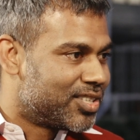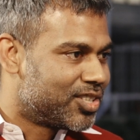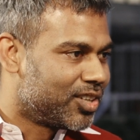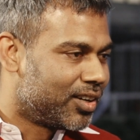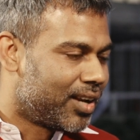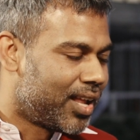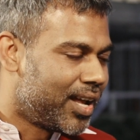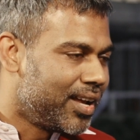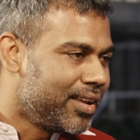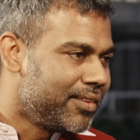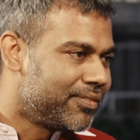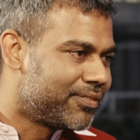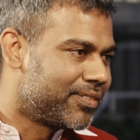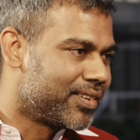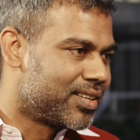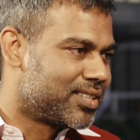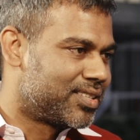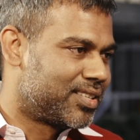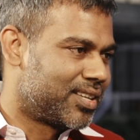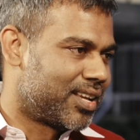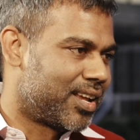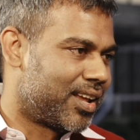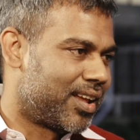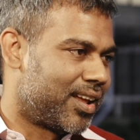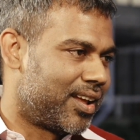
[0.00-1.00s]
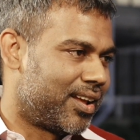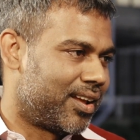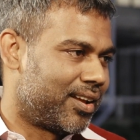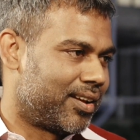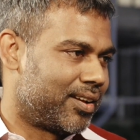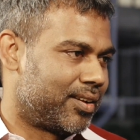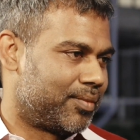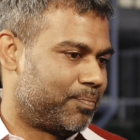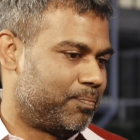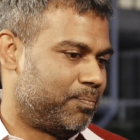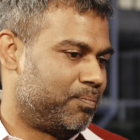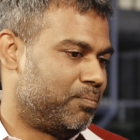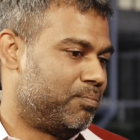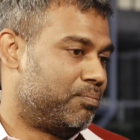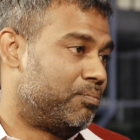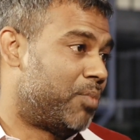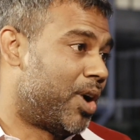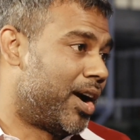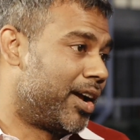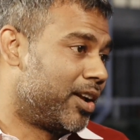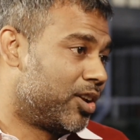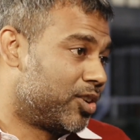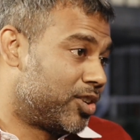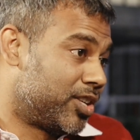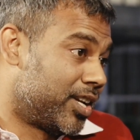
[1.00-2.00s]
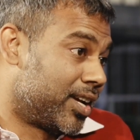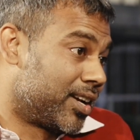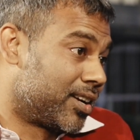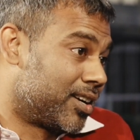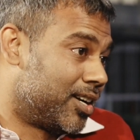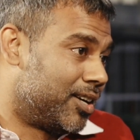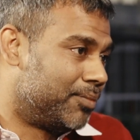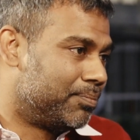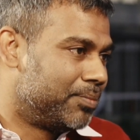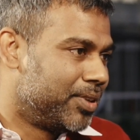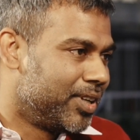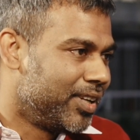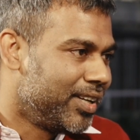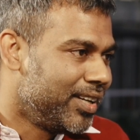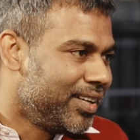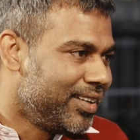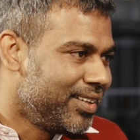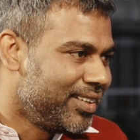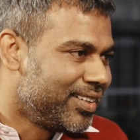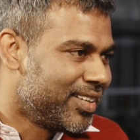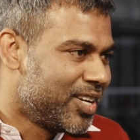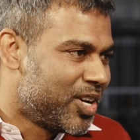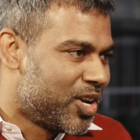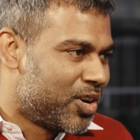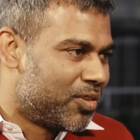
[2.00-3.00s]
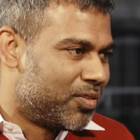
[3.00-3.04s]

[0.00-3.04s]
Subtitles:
So Life is a biotech company